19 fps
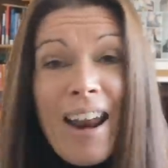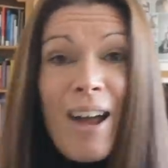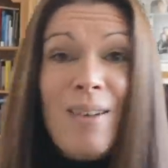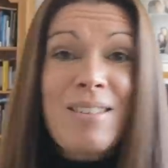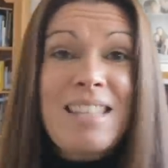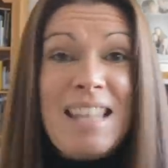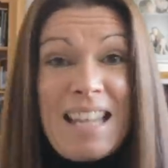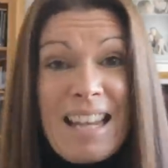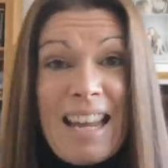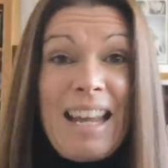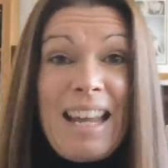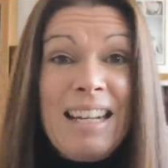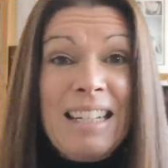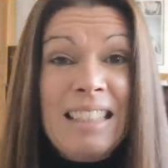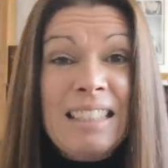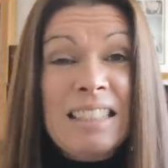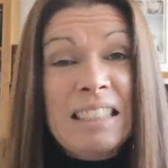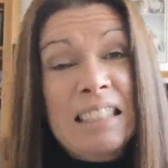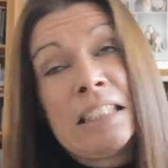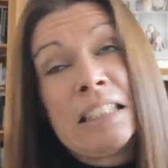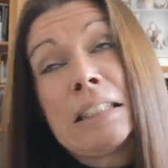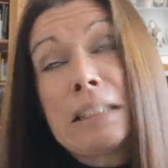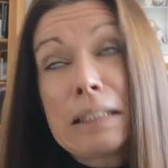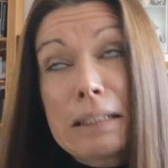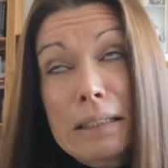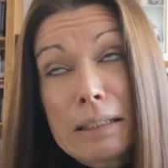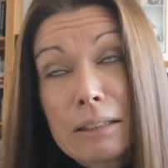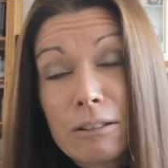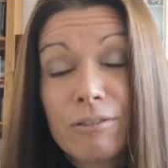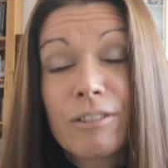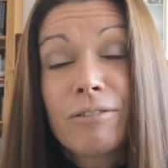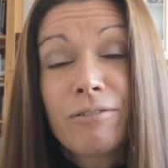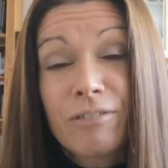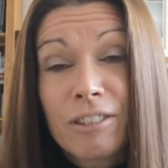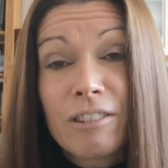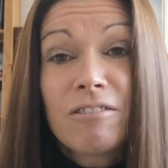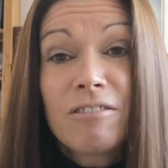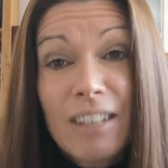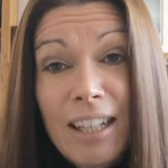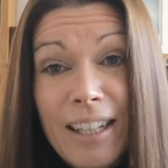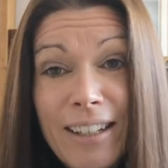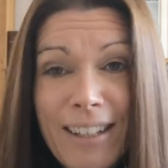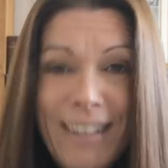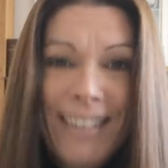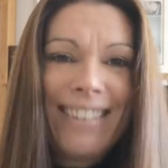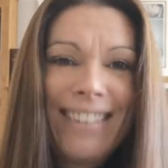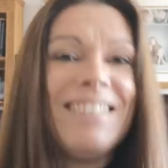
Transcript: I was thinking, oh, for a run.